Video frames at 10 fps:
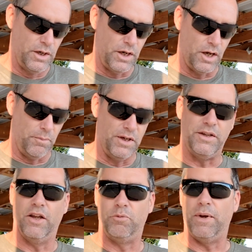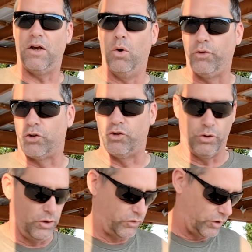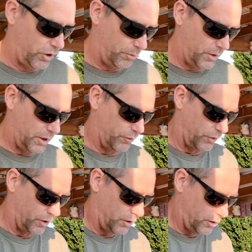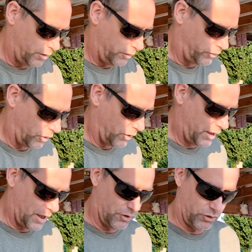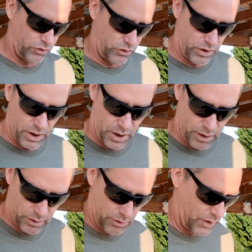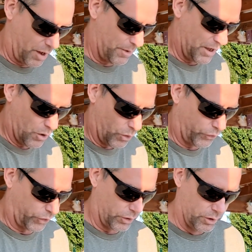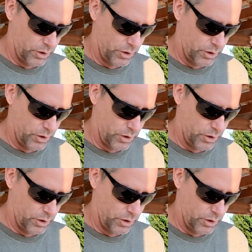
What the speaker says: It does make holster choice a little bit different. So you can't just grab any holster,